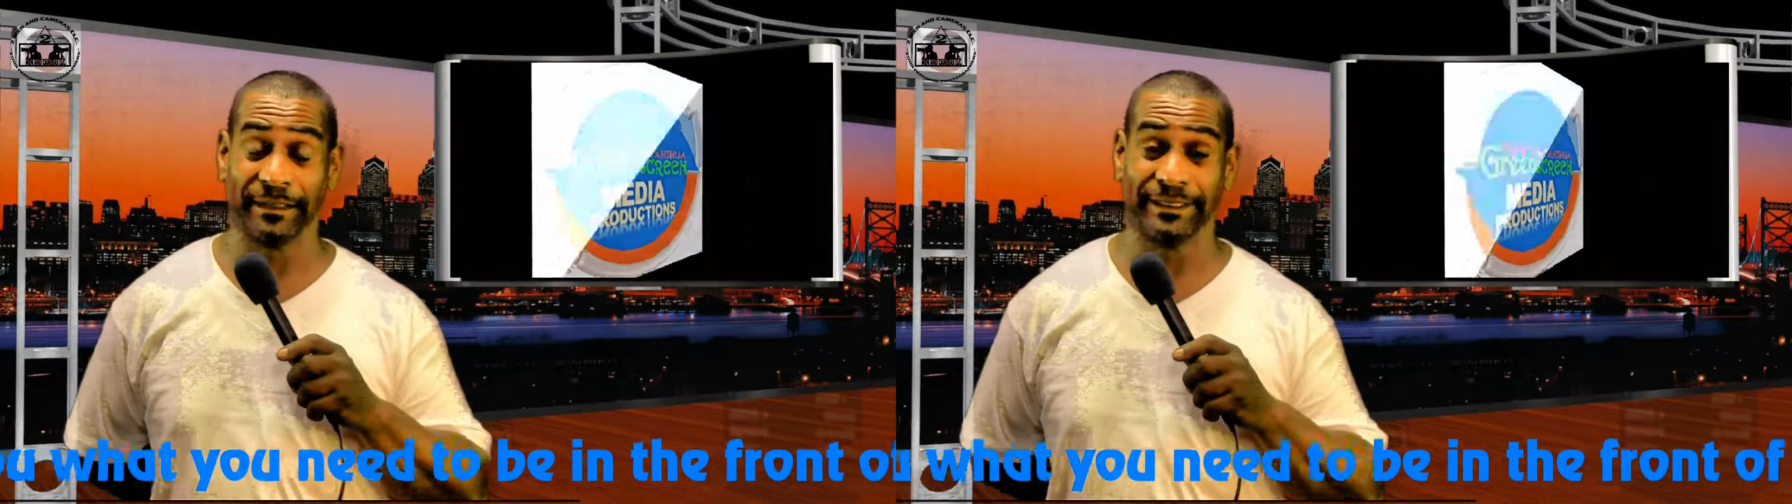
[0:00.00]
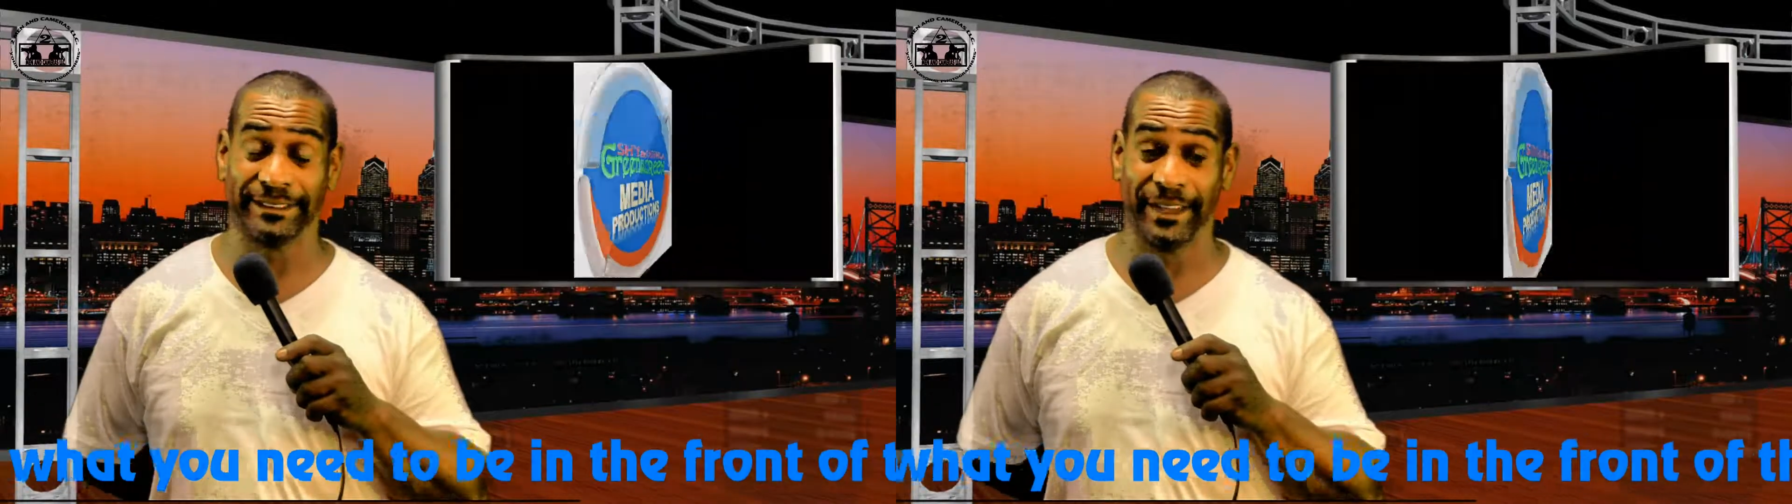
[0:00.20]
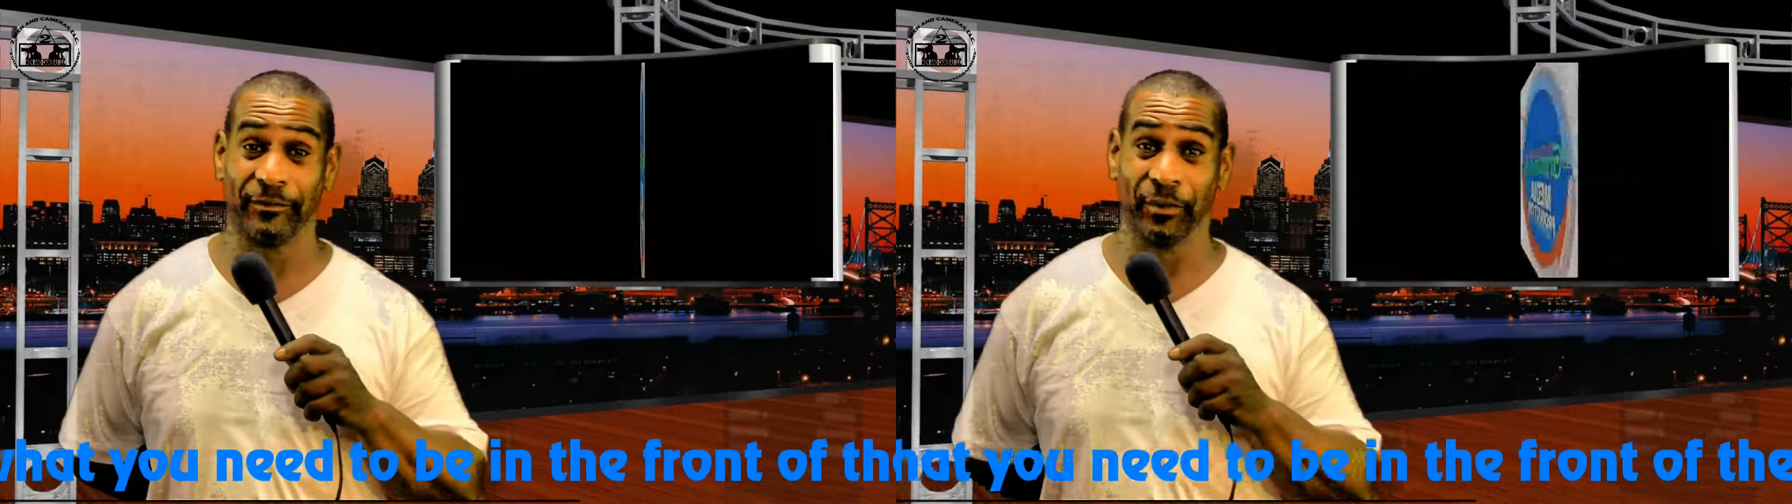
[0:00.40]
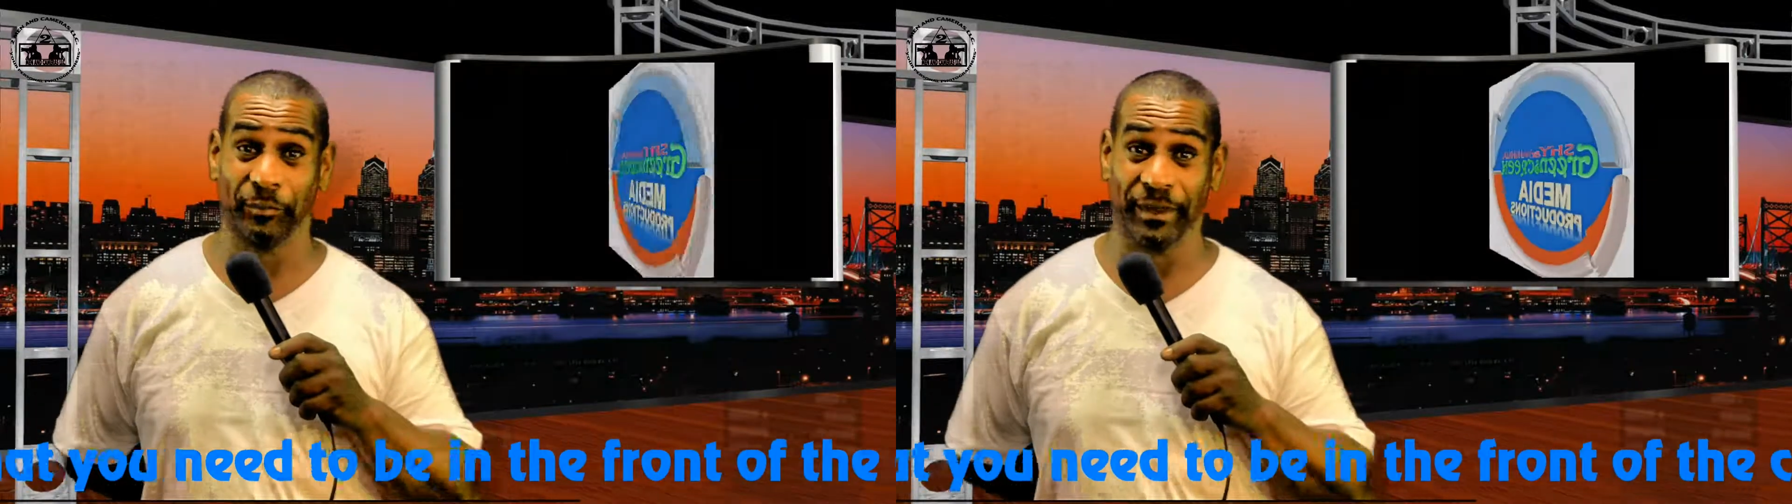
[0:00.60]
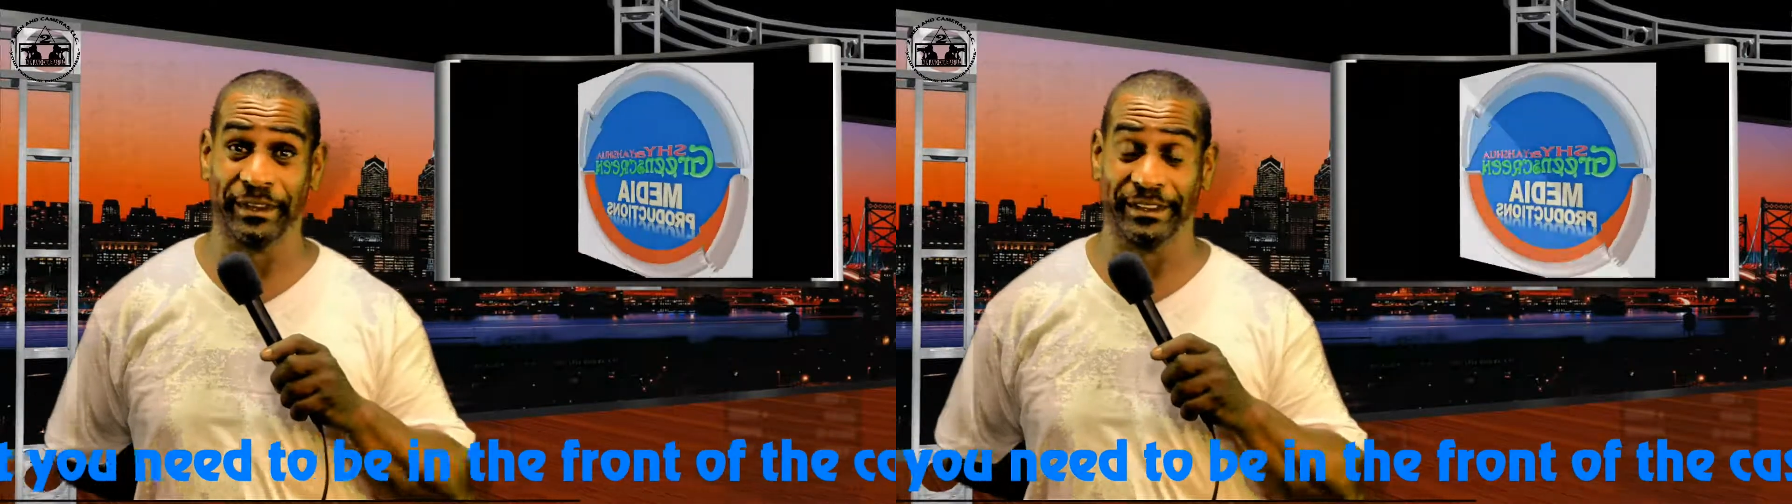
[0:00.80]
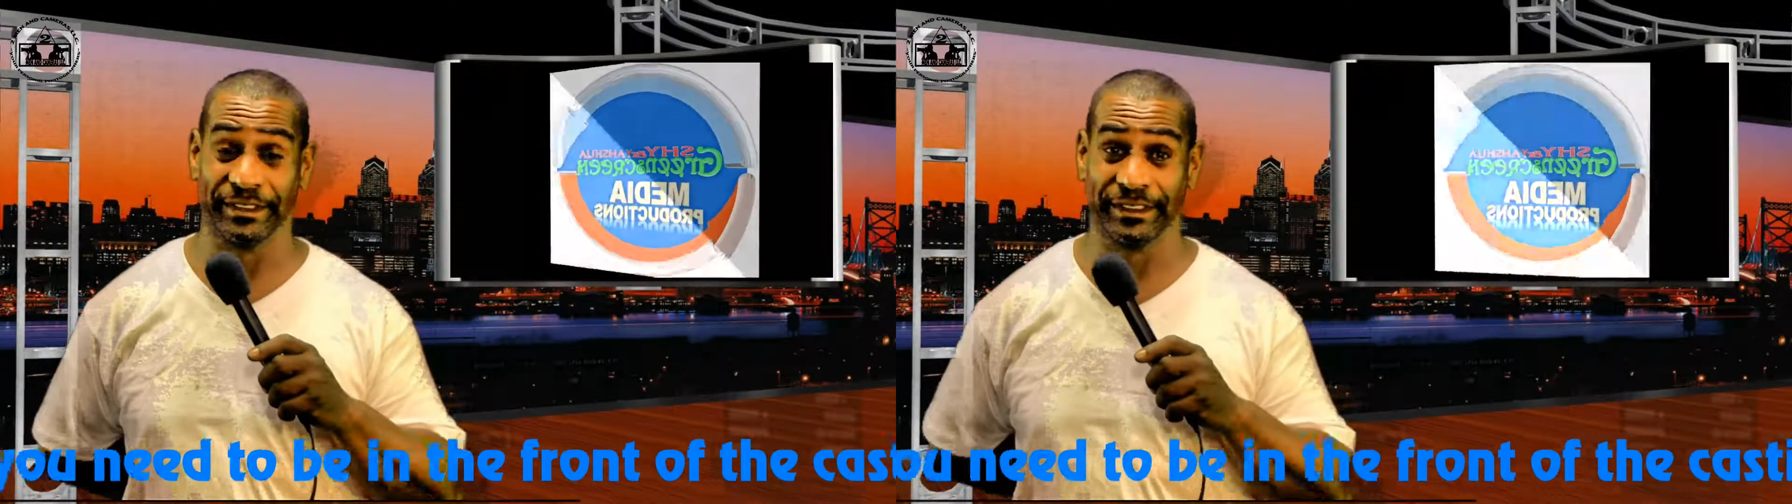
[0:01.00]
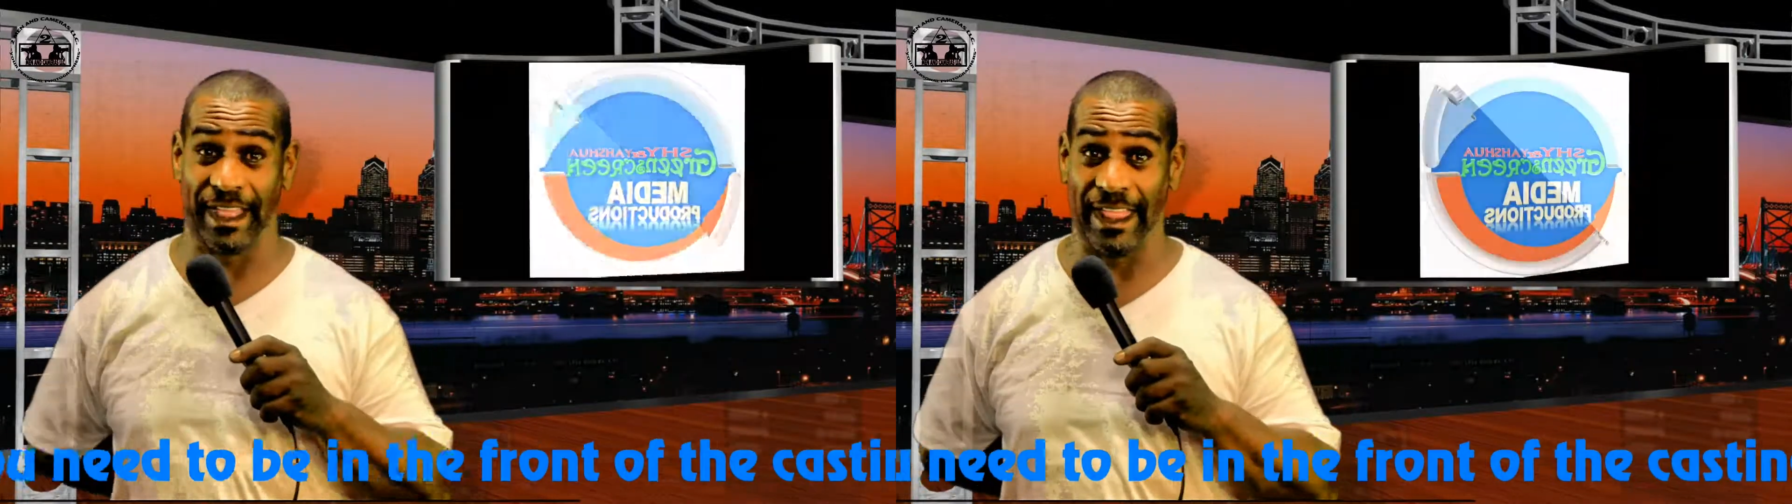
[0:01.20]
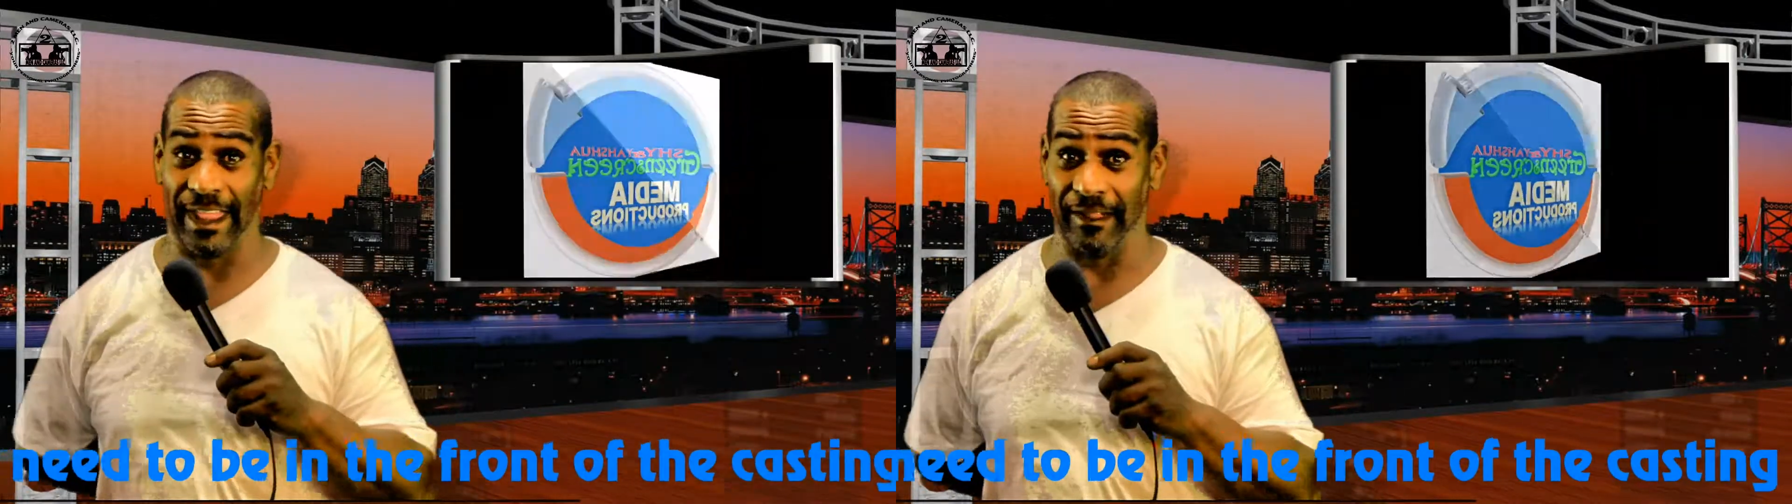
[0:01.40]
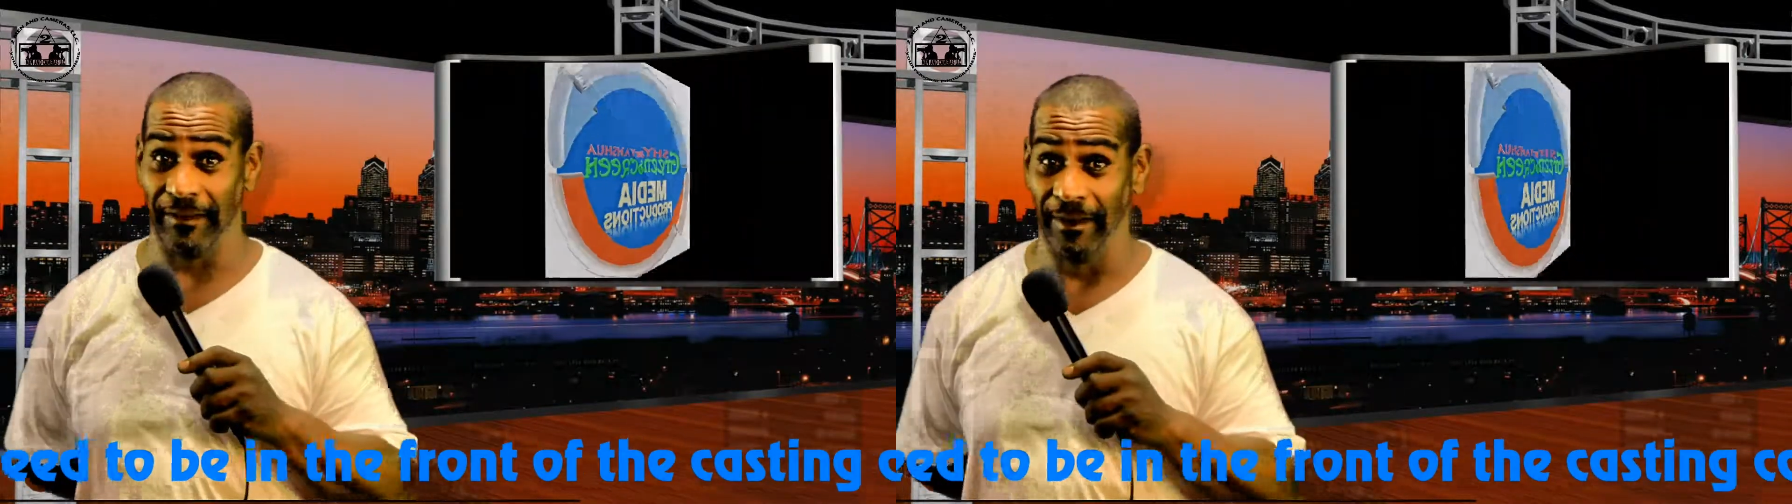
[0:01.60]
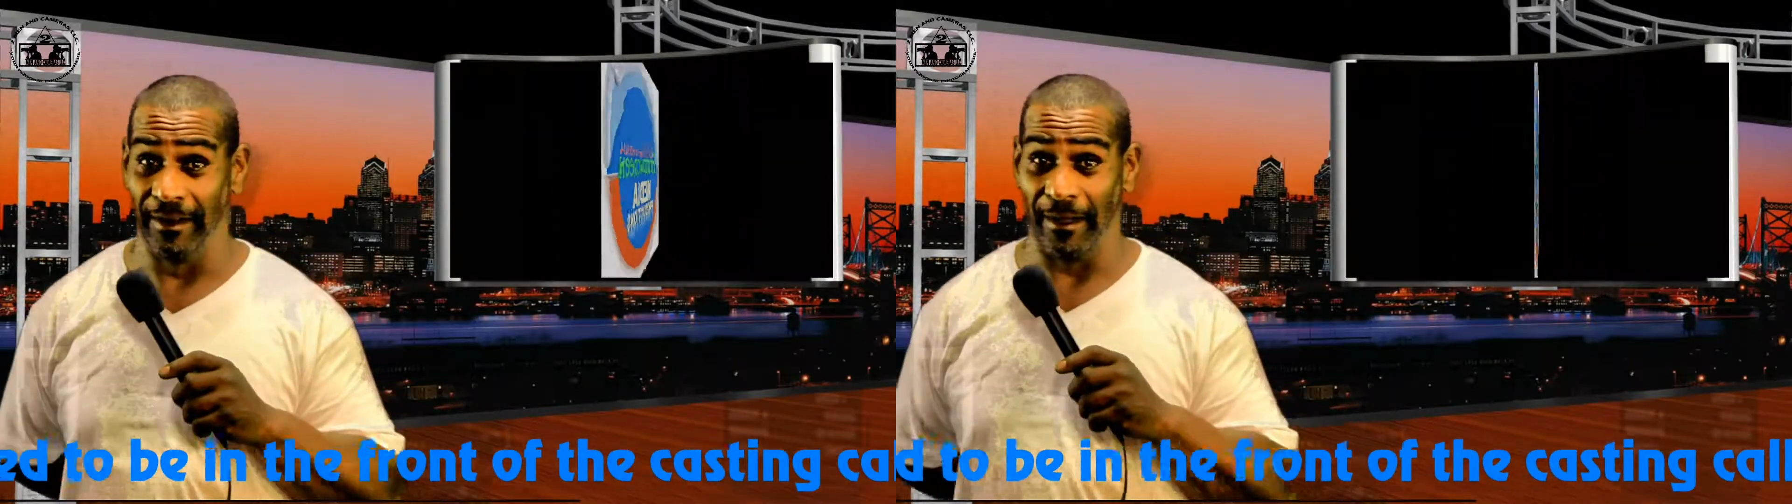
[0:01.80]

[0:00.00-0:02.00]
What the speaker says: several businesses I have.